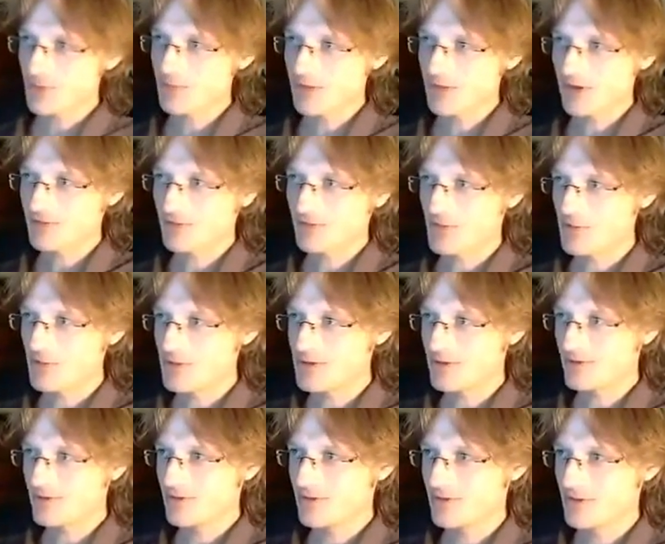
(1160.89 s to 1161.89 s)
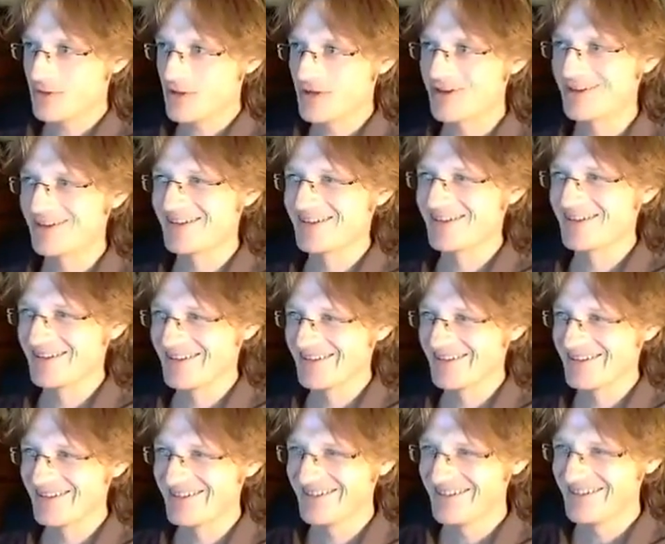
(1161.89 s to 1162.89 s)
get back to
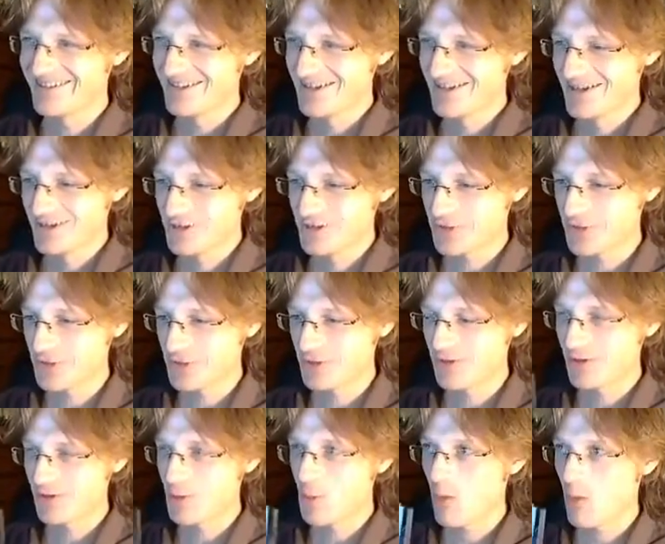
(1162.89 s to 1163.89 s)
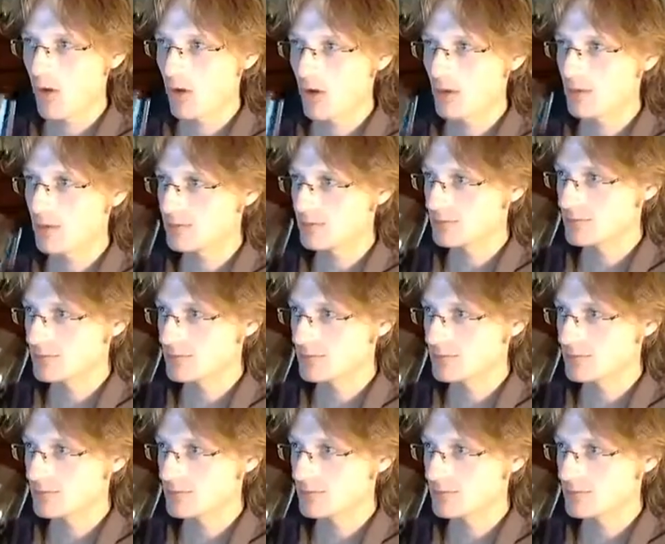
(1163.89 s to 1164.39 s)
the wine.